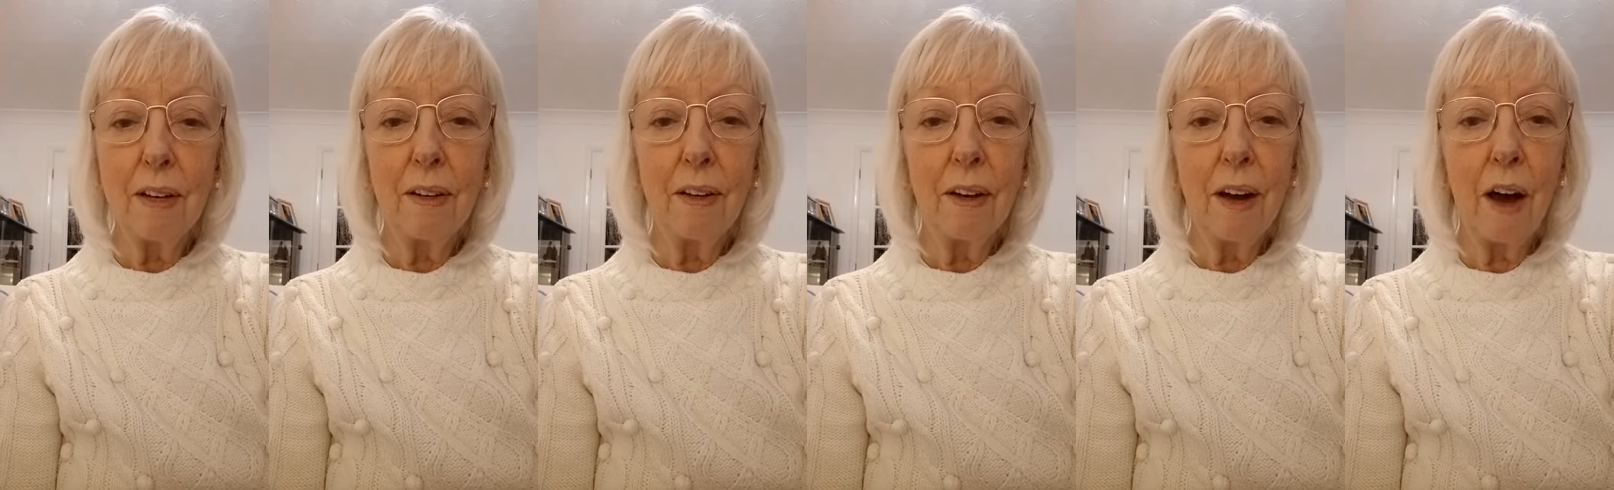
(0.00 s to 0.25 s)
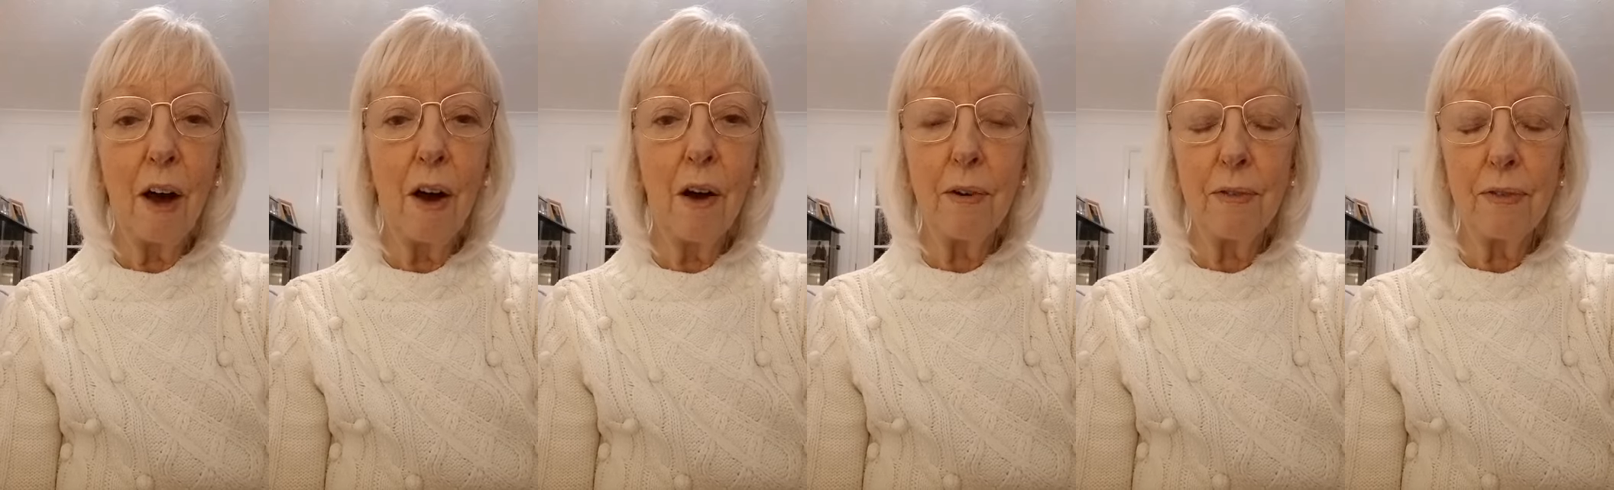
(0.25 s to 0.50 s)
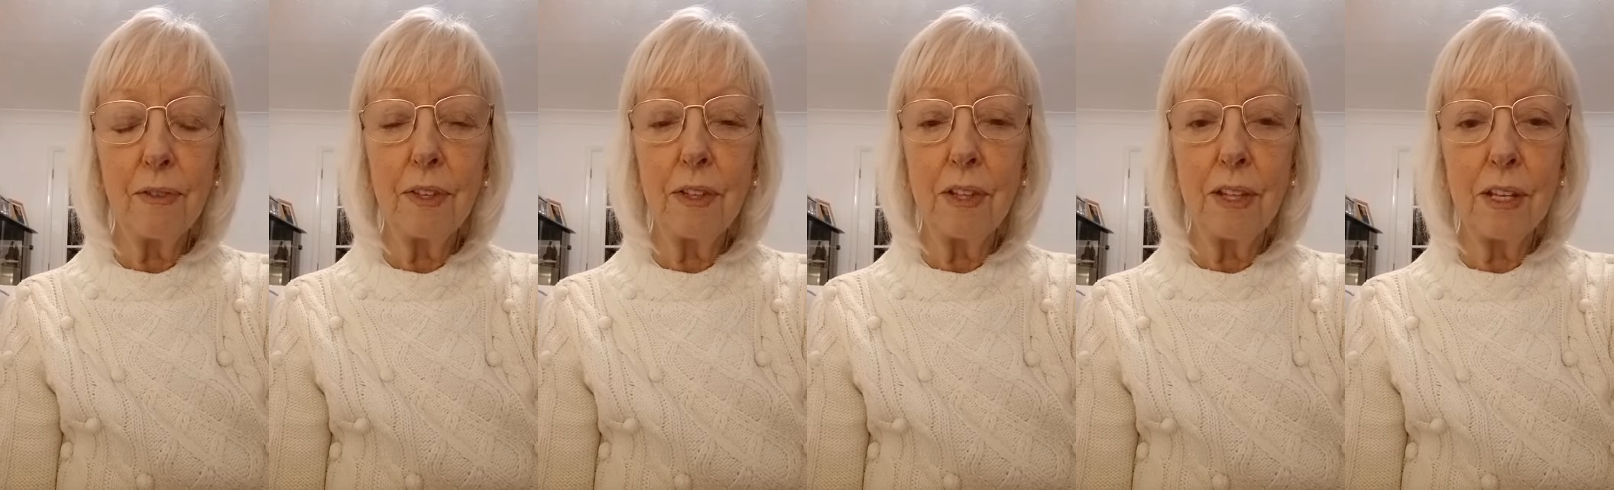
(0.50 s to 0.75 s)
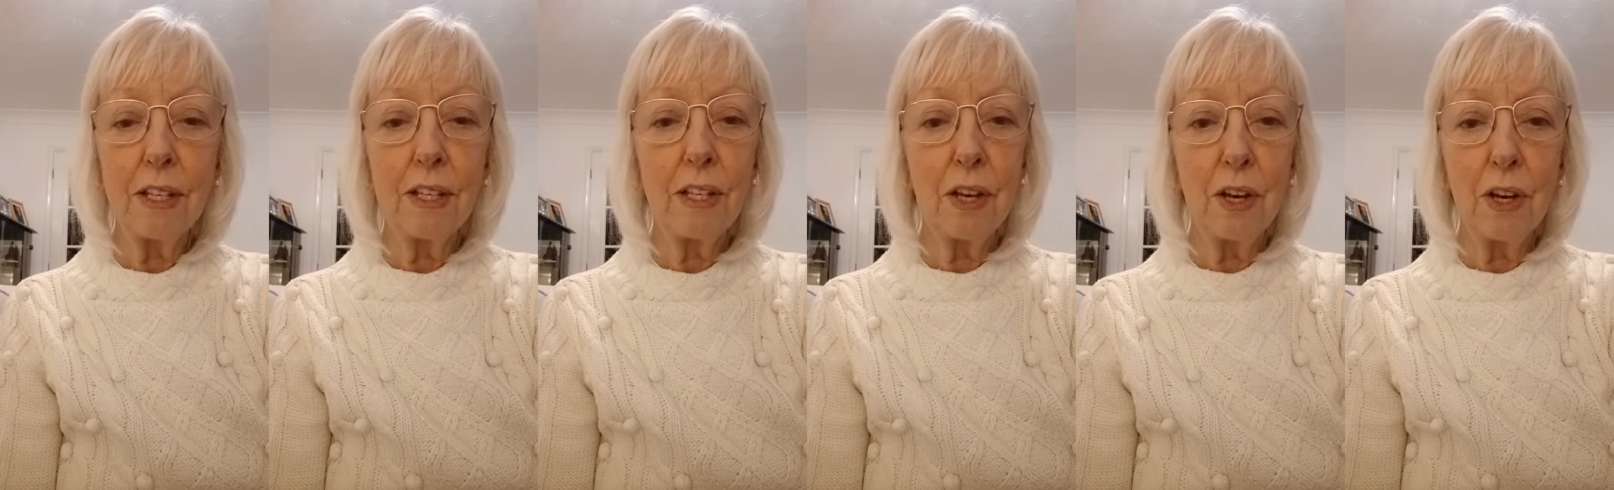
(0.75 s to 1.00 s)
after the
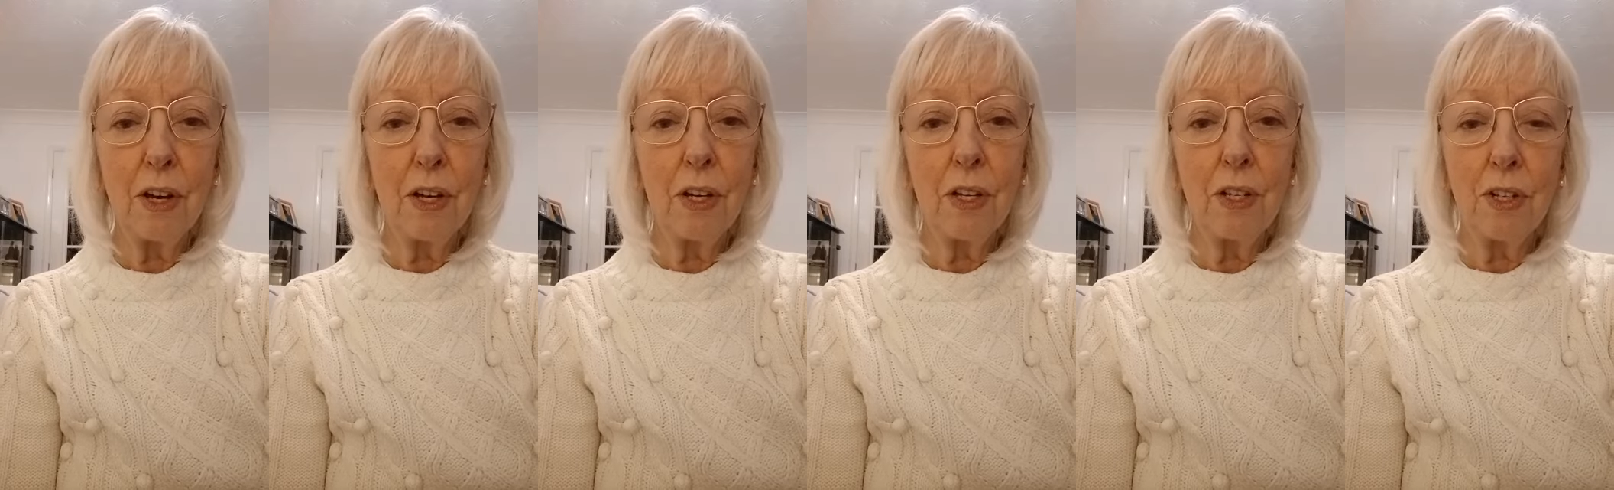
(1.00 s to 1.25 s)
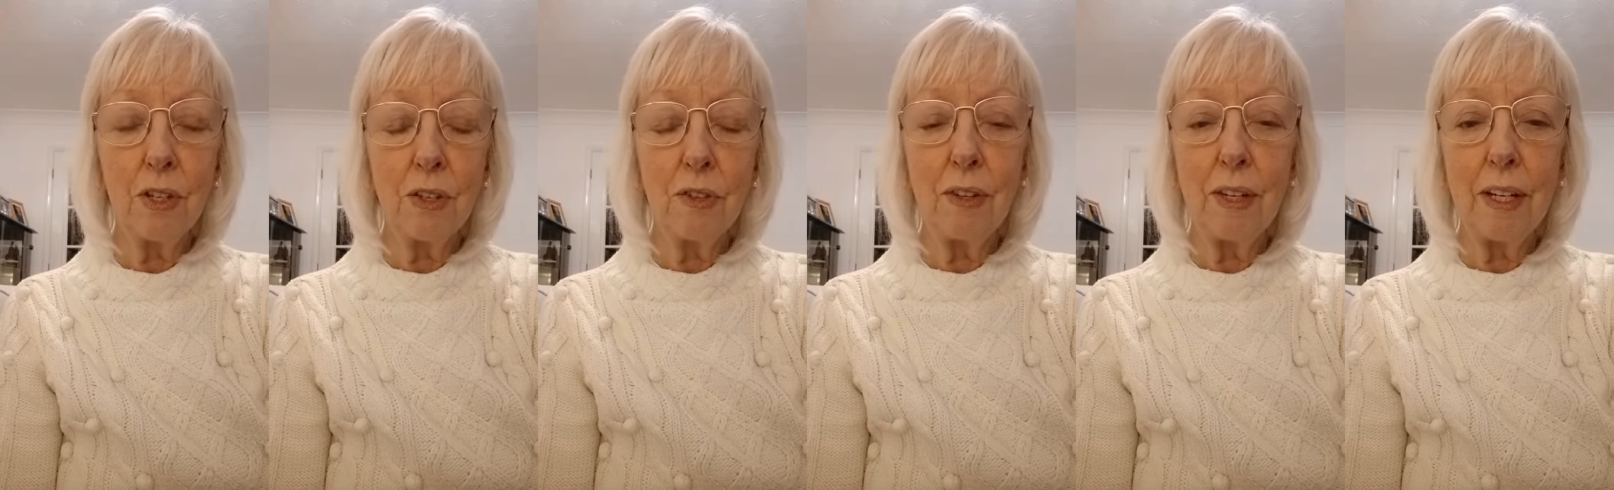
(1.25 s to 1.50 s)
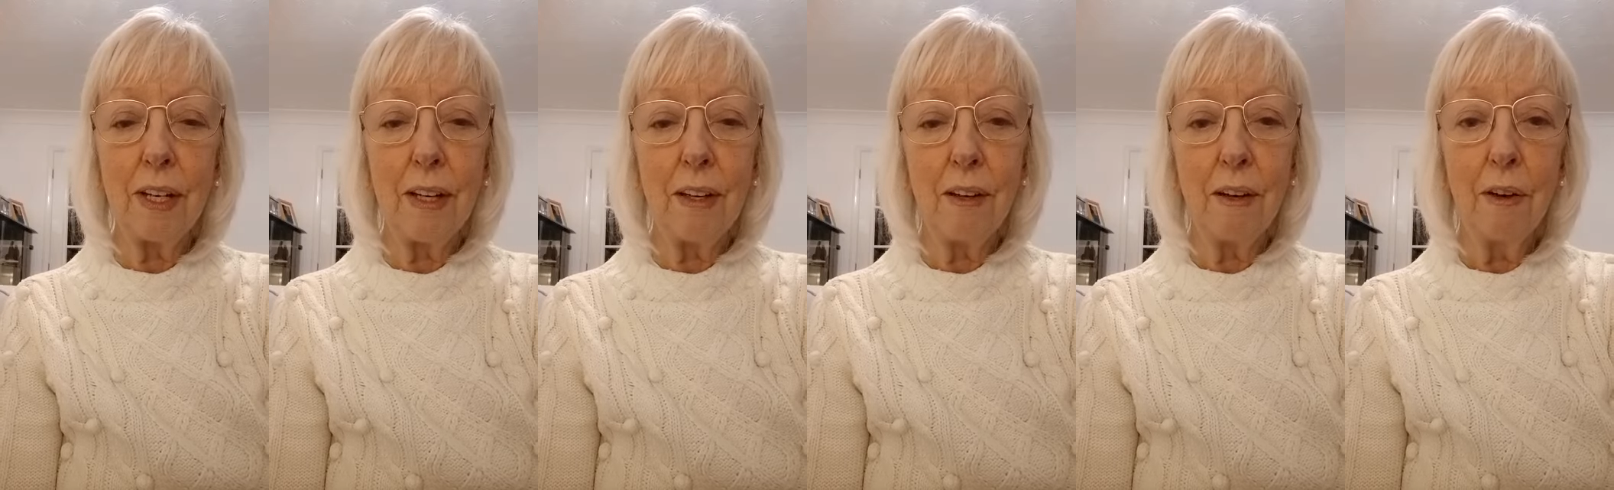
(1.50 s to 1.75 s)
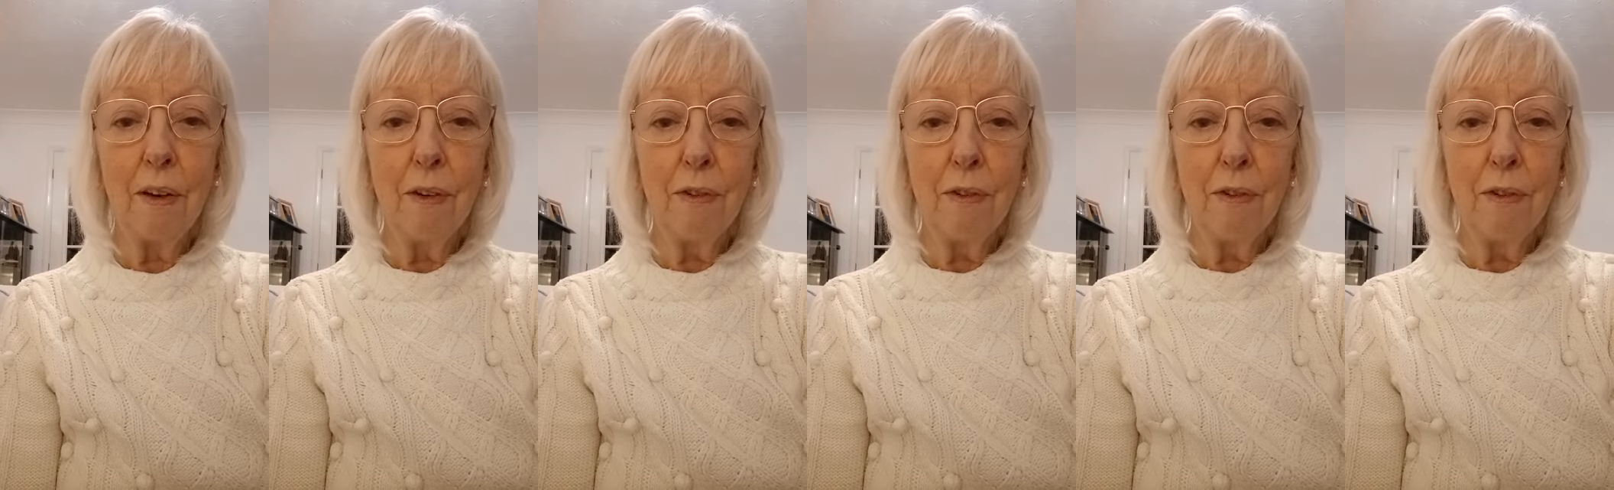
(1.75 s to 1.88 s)
surgery